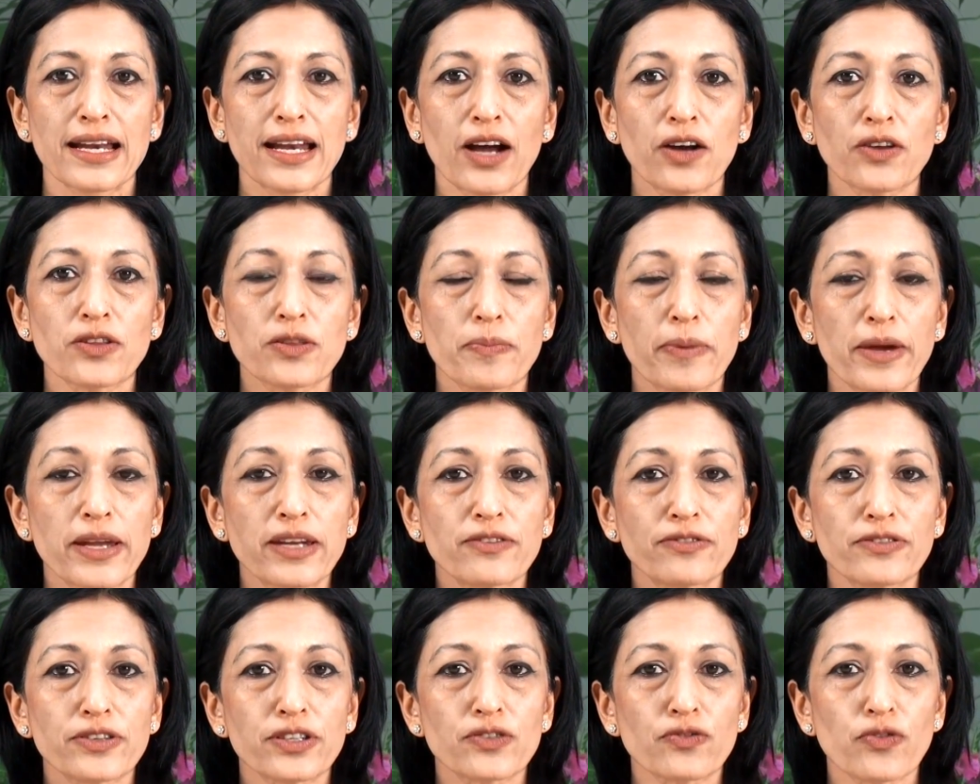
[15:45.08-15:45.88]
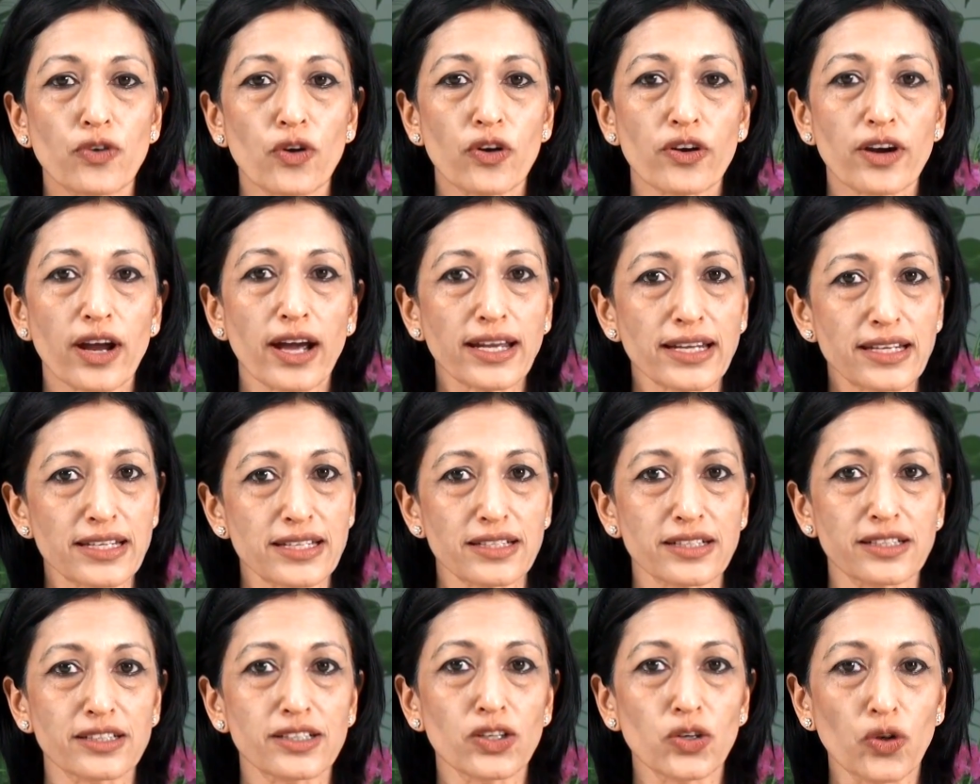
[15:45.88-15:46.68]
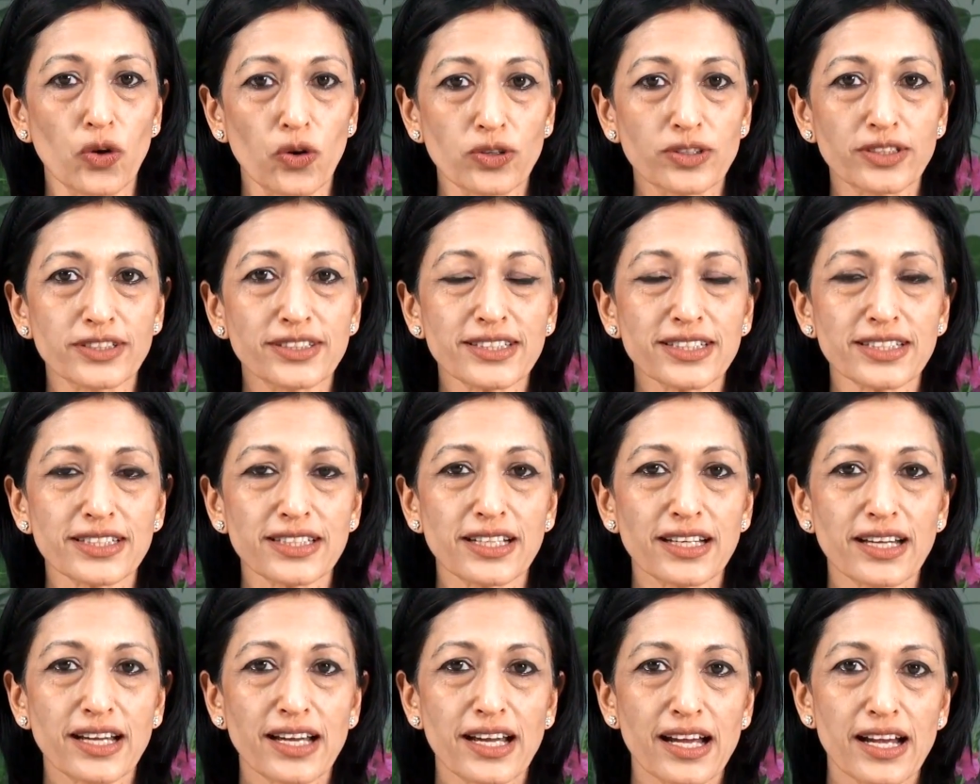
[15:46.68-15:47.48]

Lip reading: Now, the benefit for our internal organs.